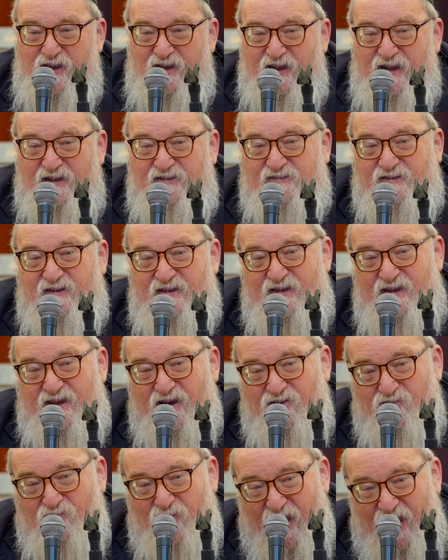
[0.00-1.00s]
It's
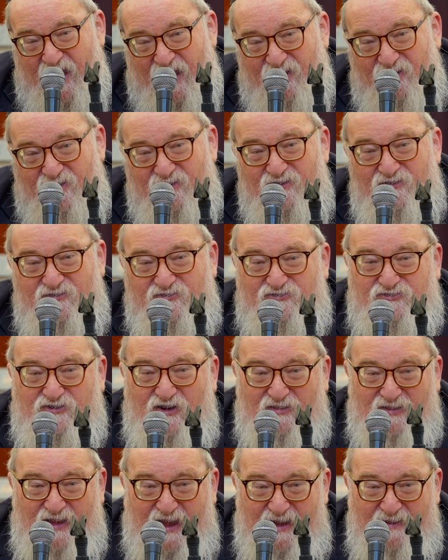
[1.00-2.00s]
Yireh
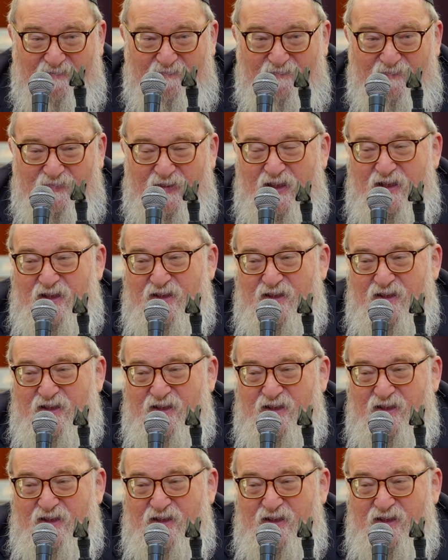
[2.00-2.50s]
Shalem.